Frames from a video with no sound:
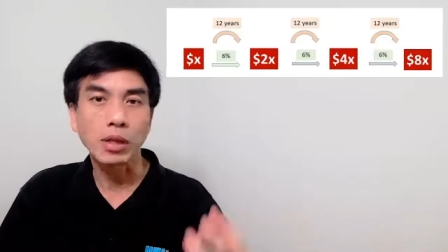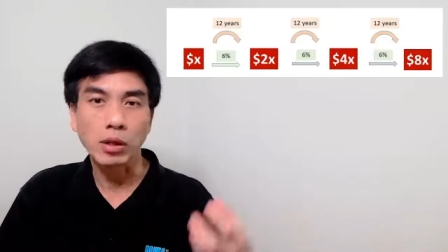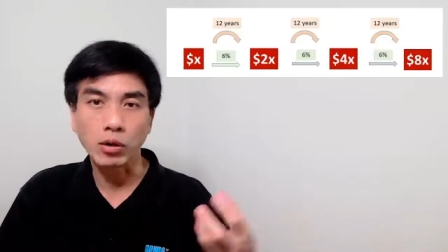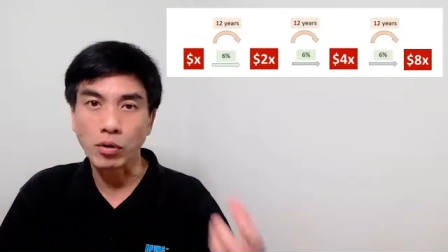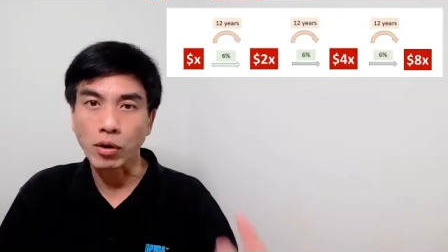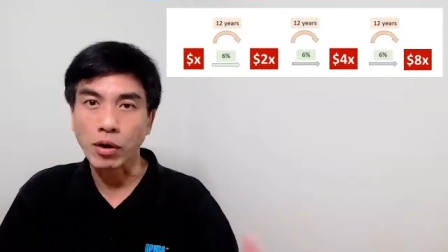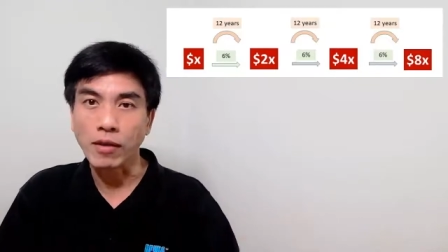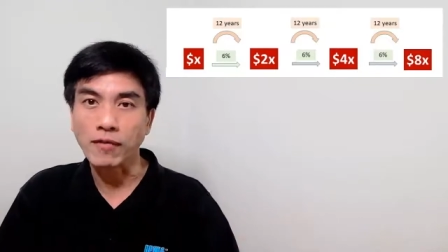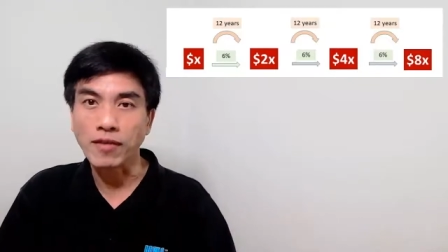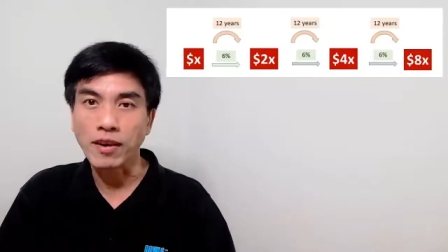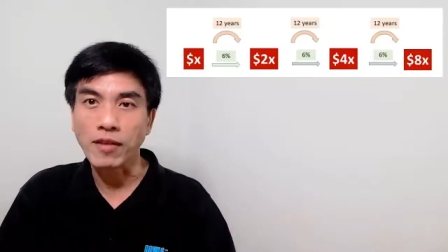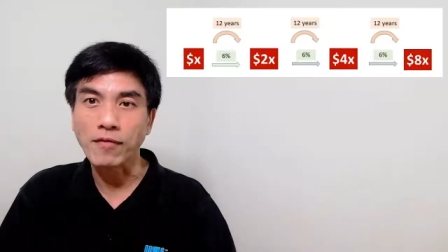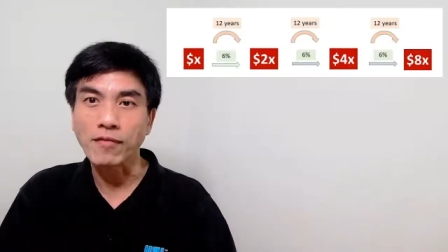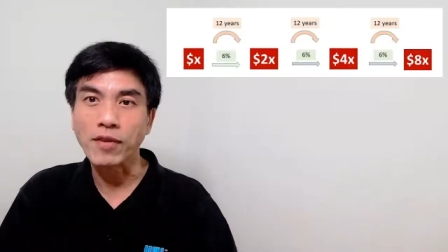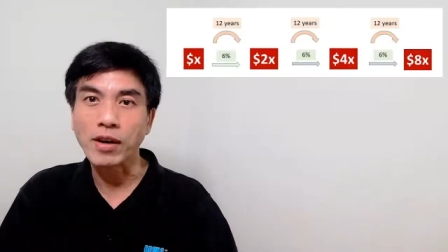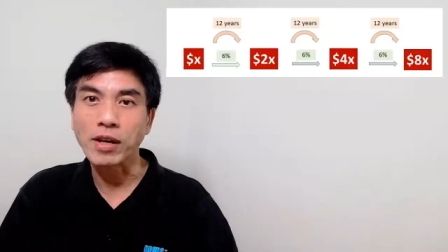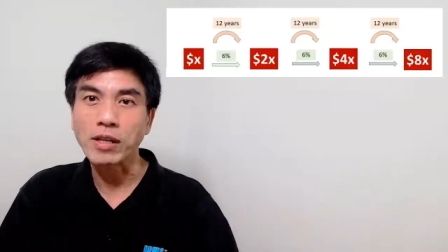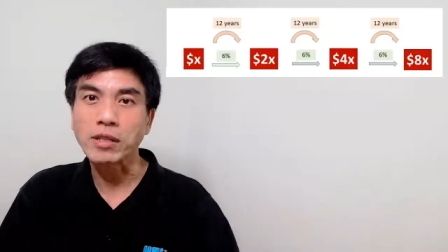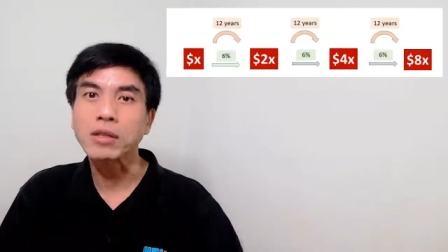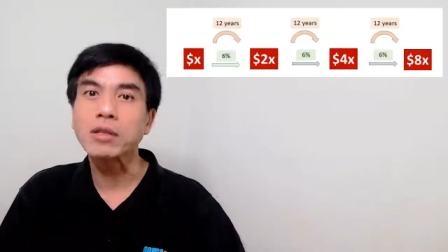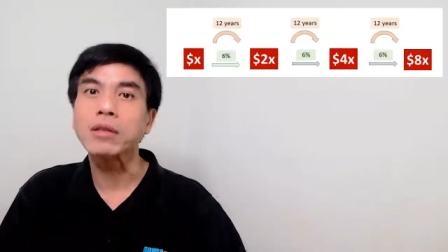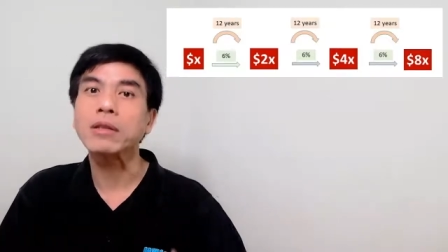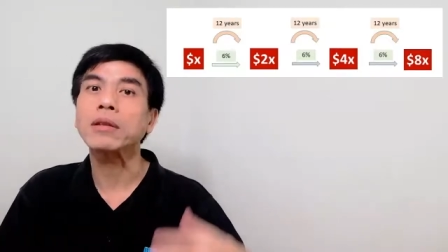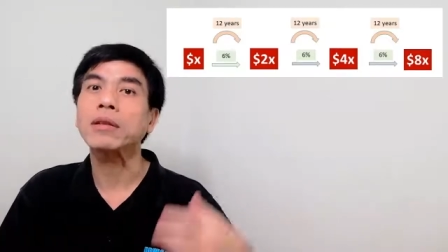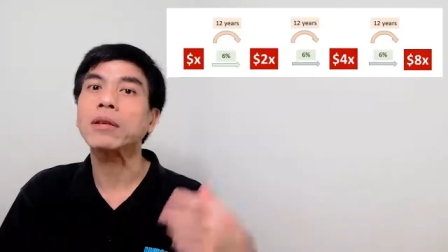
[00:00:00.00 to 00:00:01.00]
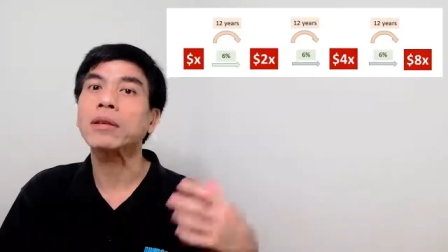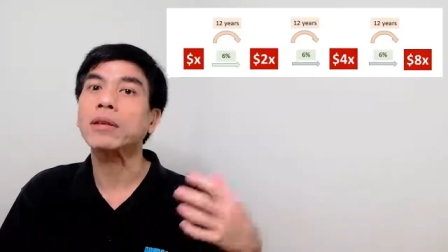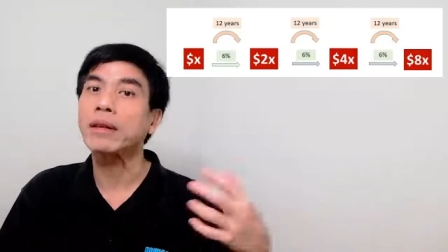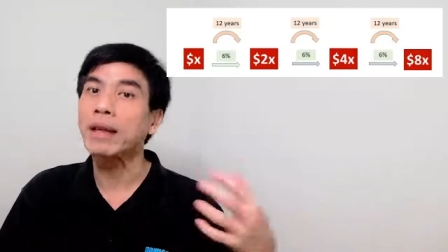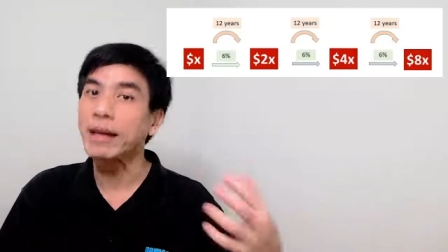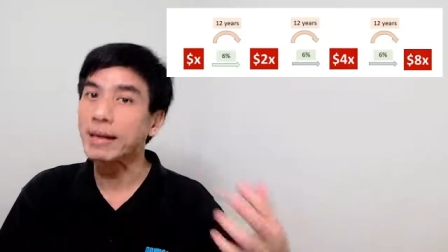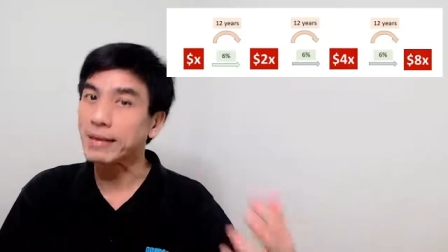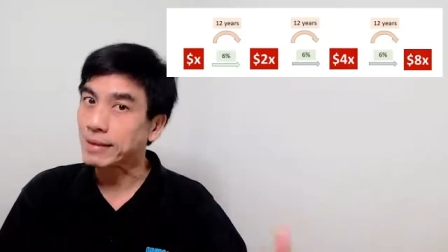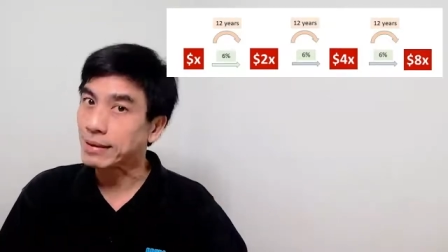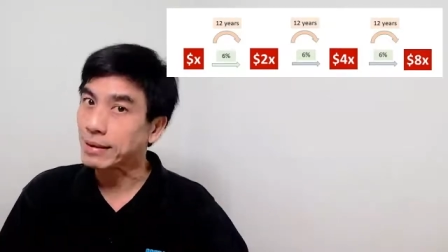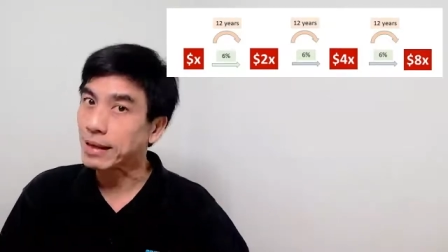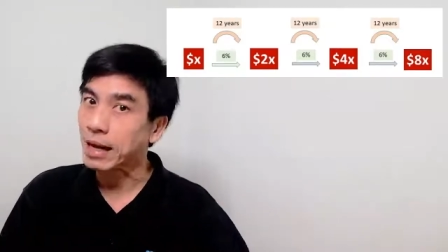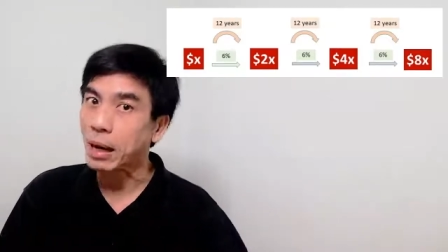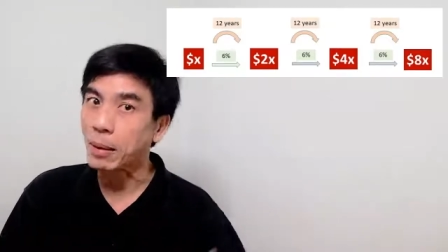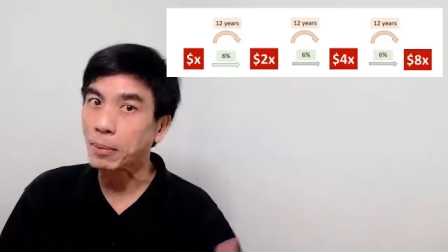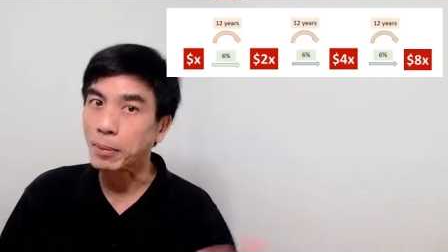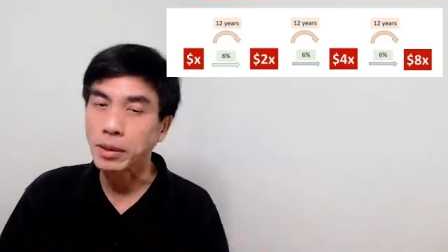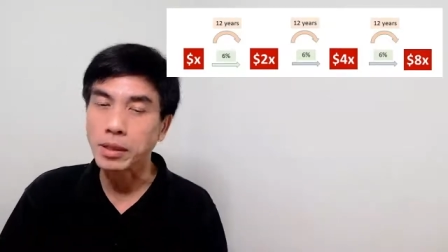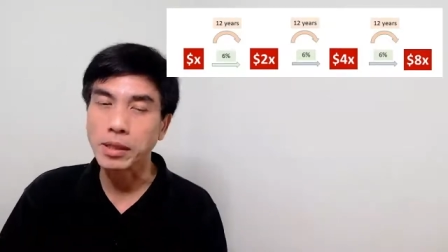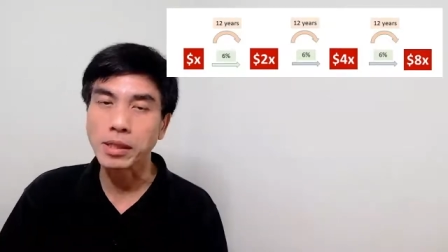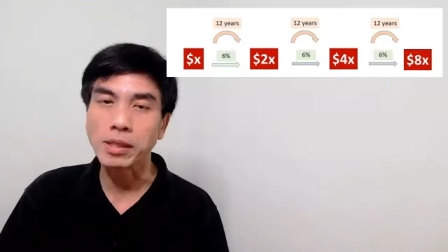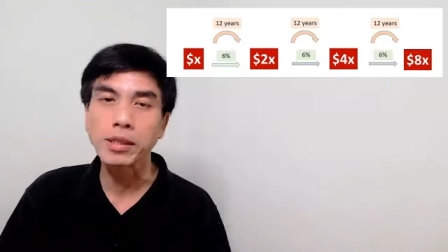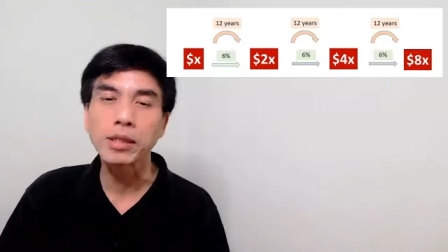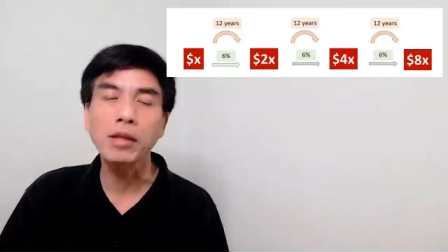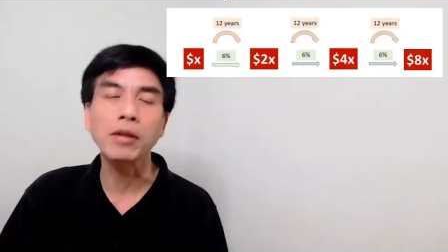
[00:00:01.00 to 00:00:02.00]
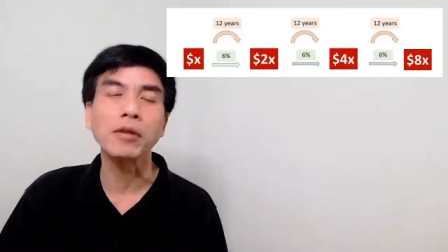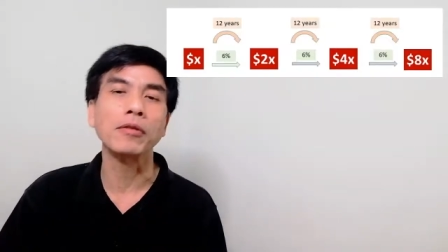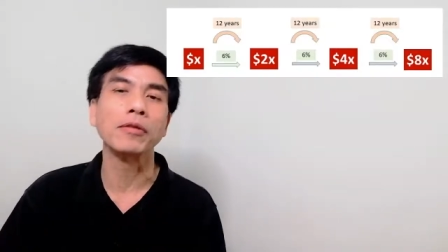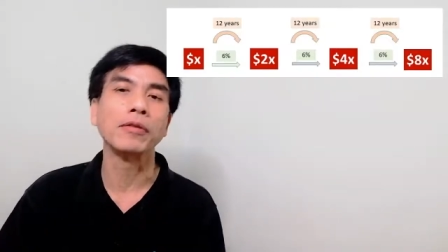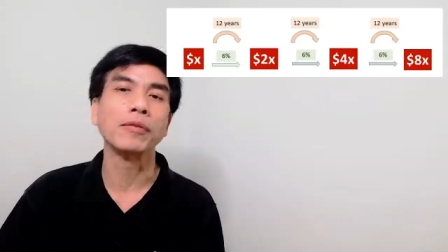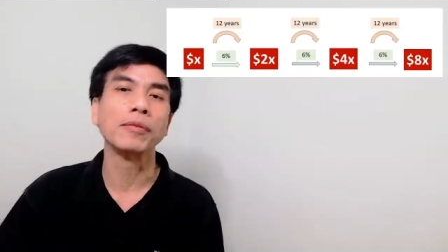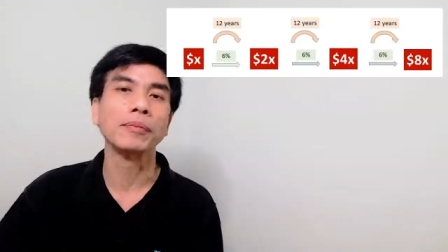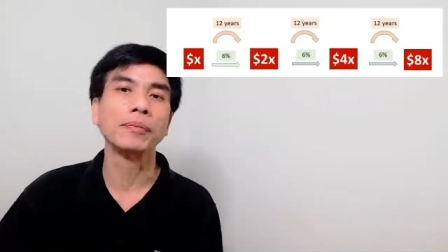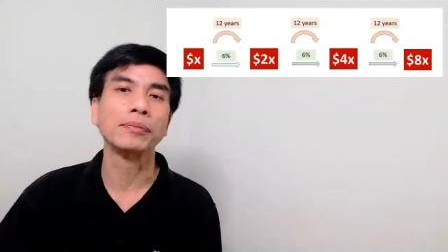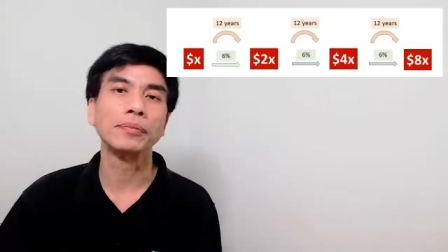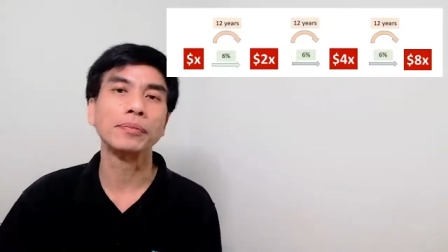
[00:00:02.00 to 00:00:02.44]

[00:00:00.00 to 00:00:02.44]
you have invested gets double itself.